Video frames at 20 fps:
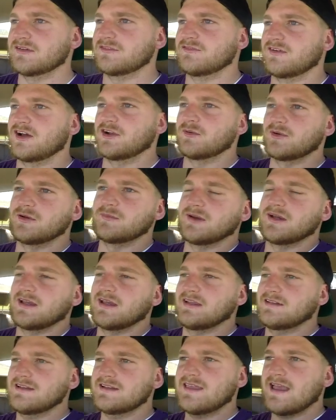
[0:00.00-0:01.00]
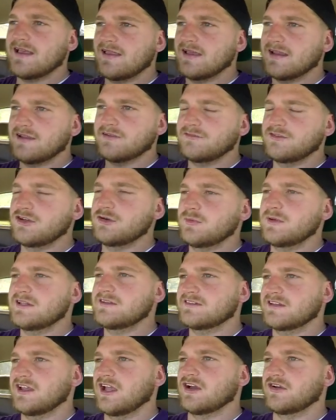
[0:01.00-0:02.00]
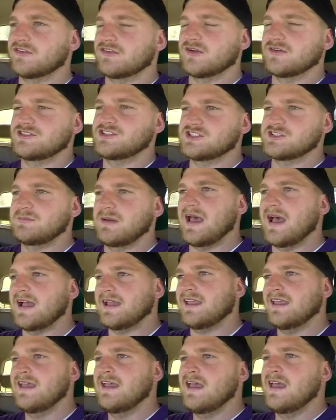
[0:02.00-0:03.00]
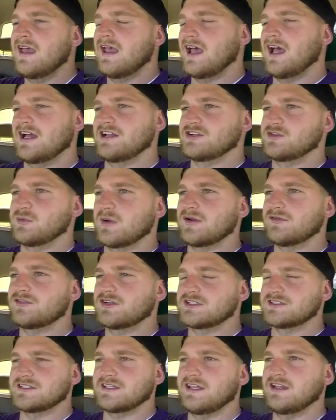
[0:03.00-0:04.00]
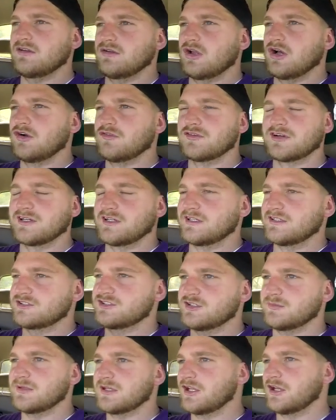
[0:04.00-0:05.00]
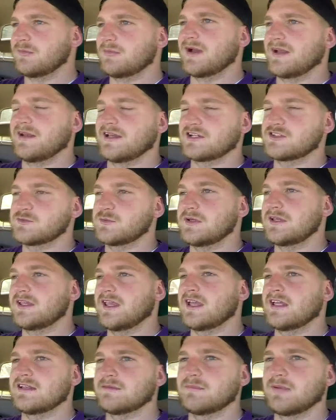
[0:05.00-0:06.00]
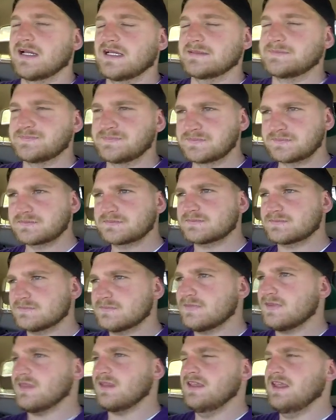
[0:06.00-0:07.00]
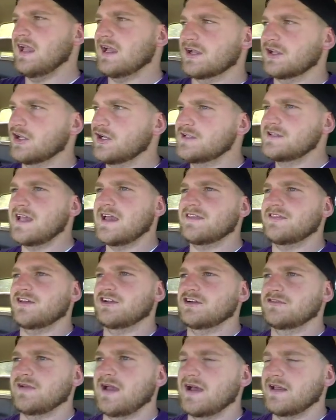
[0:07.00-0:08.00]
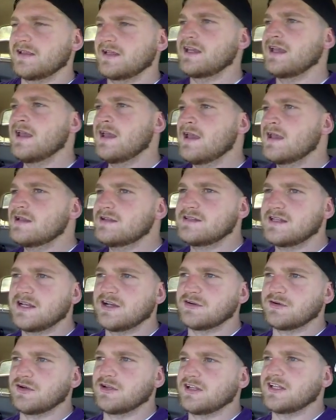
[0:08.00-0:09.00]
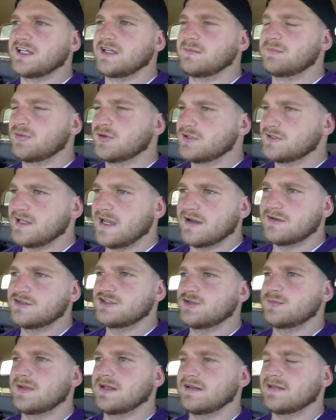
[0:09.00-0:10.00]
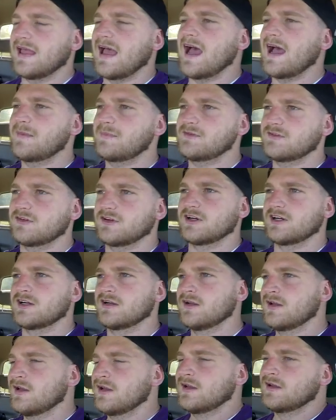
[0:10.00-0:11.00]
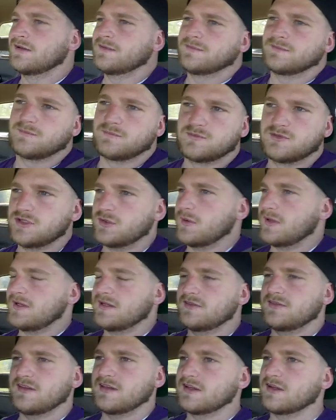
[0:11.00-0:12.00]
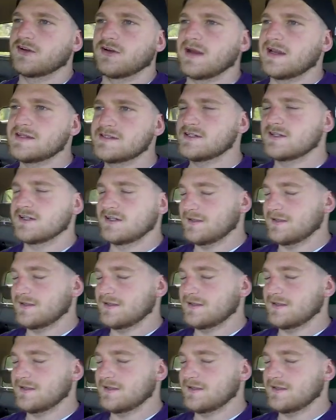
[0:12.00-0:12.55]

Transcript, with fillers: a fun one but it did that like a few weeks ago so it's just back uh, just wait for it to heal over and it should be good by next weekend but yeah a good day at Thunder Valley didn't really put down too many laps or do anything crazy or